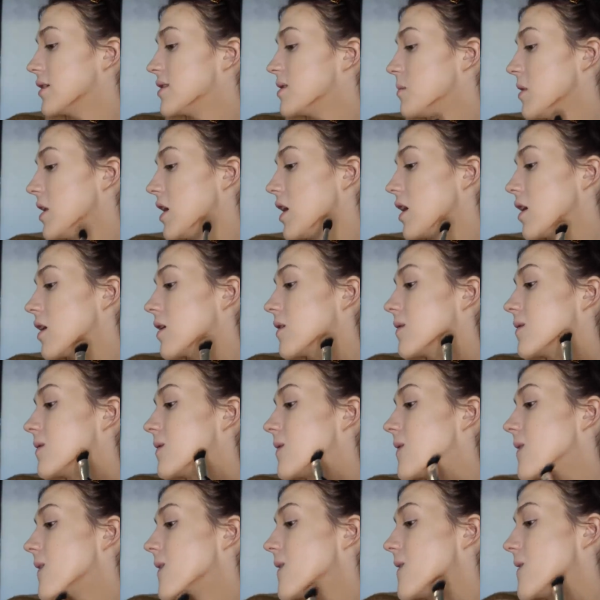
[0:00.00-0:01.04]
Speaking
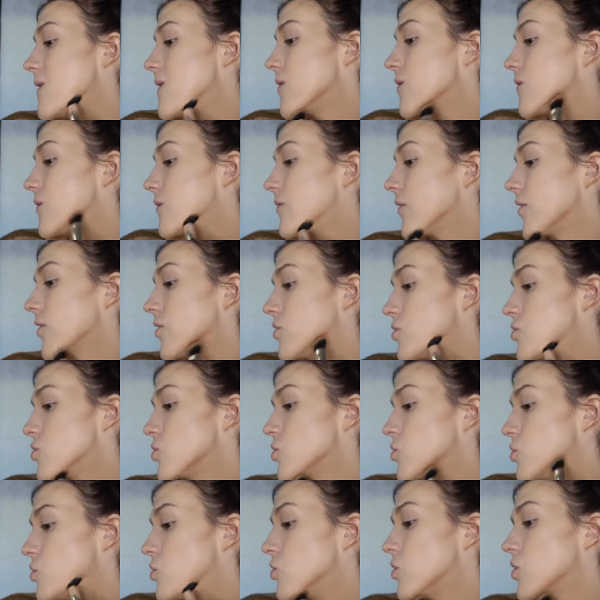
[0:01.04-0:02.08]
of
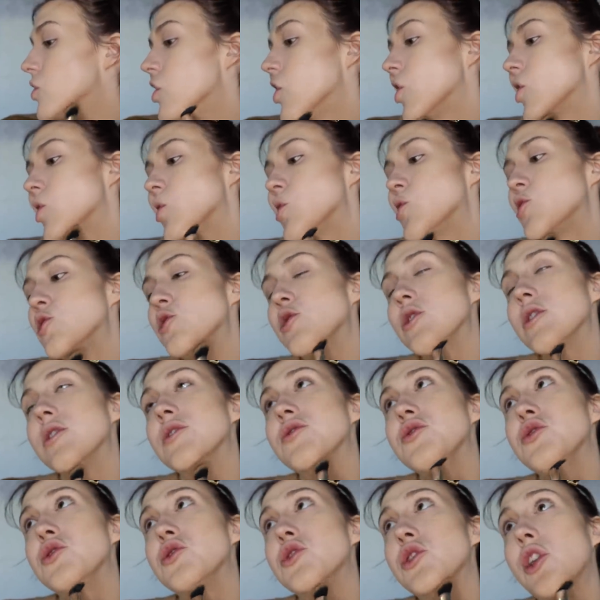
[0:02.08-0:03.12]
fashion-ish
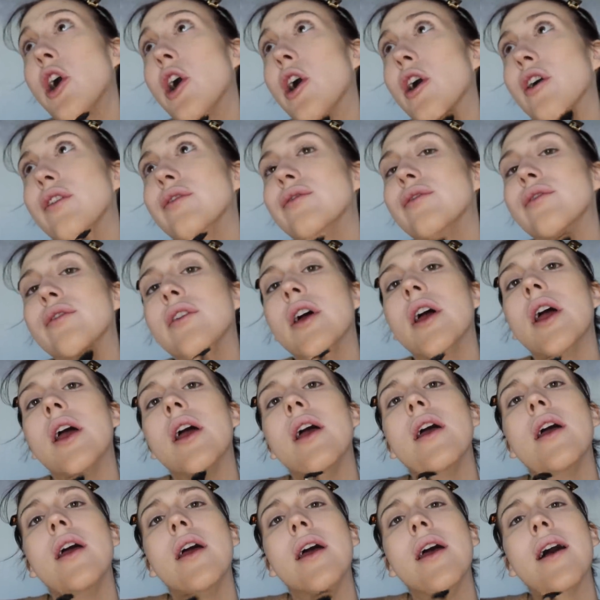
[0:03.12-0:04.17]
stuff,
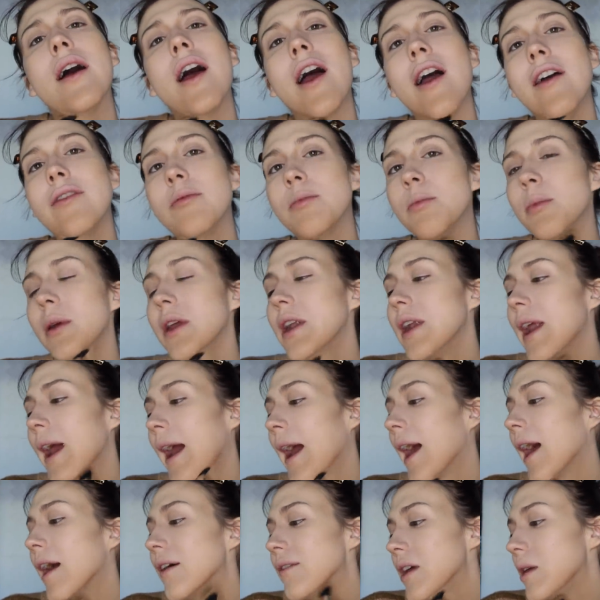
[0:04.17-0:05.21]
I've been
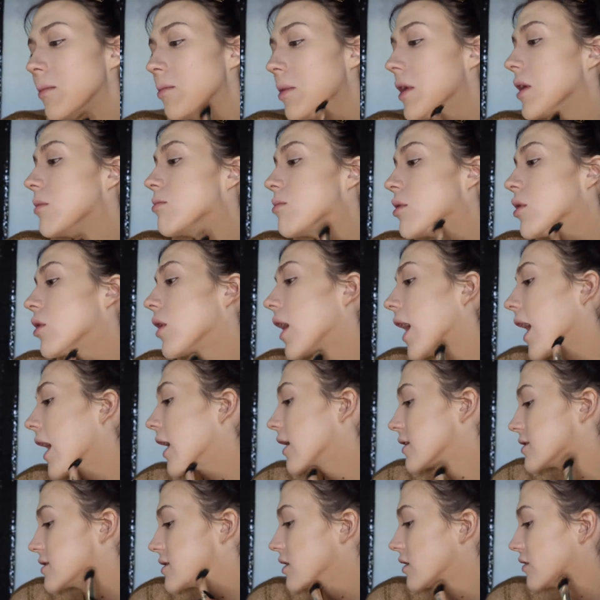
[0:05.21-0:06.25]
having people
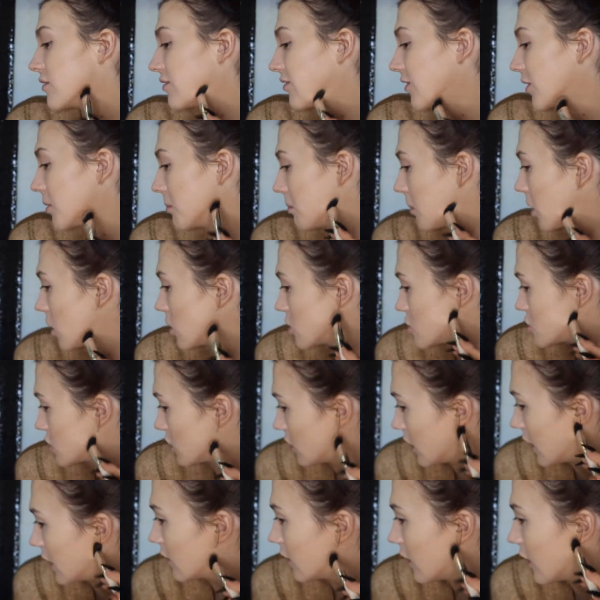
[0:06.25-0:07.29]
ask for merch
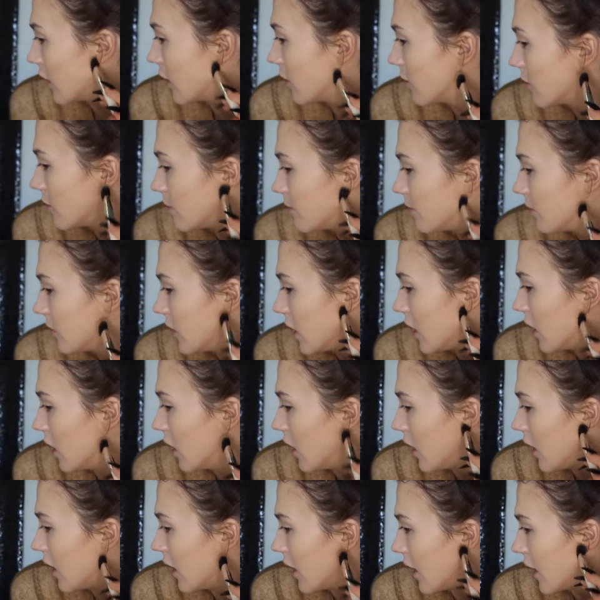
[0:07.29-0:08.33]
lately
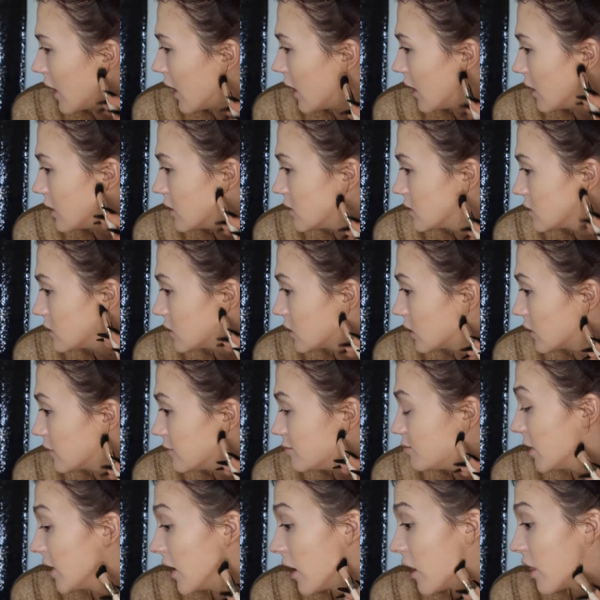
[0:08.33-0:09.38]
and
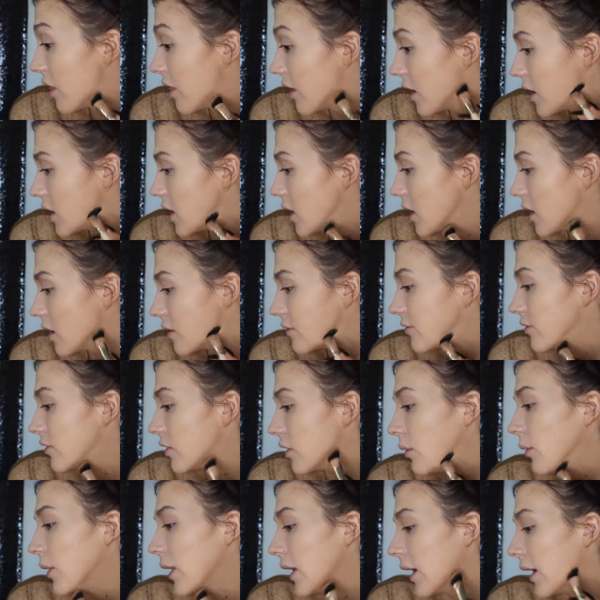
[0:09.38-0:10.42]
I've been thinking of
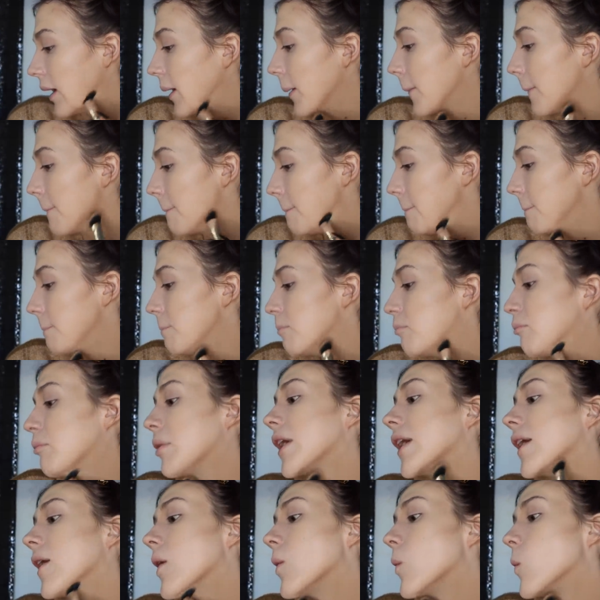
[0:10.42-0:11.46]
doing it,
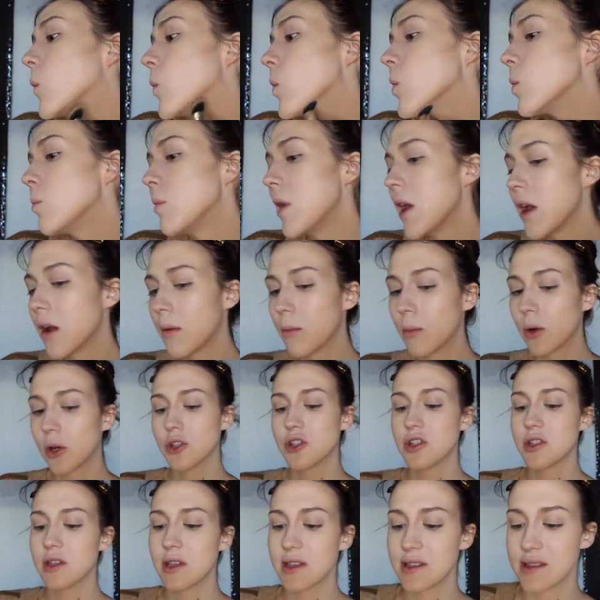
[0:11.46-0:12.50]
but I want to make
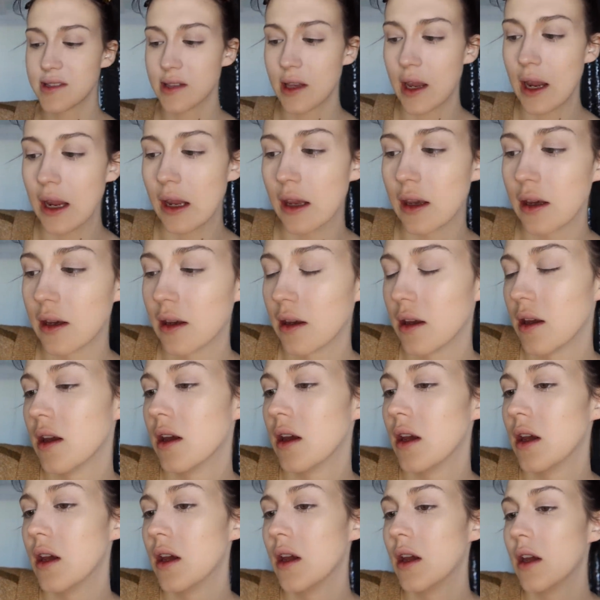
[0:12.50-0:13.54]
merch that's like
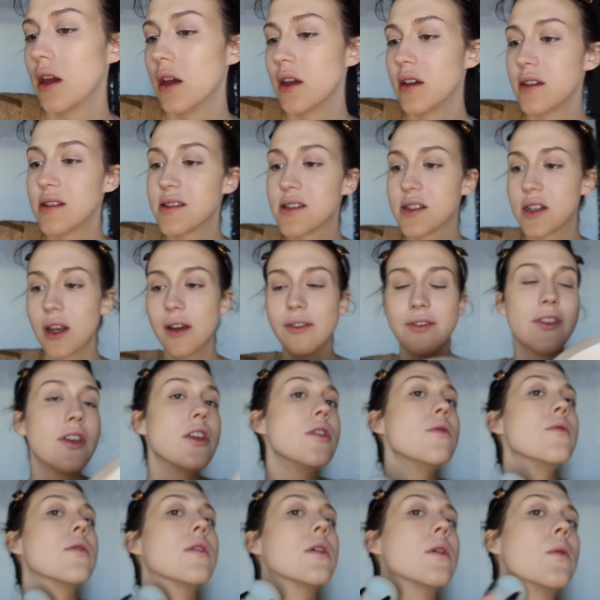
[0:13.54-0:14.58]
stuff that
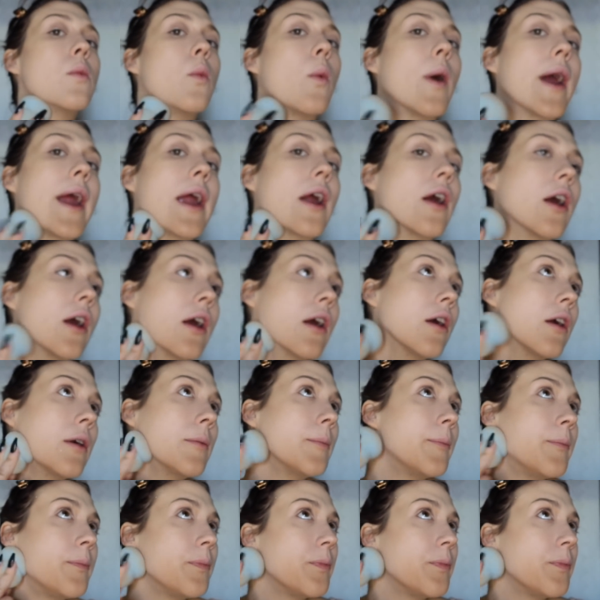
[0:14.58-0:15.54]
you could wear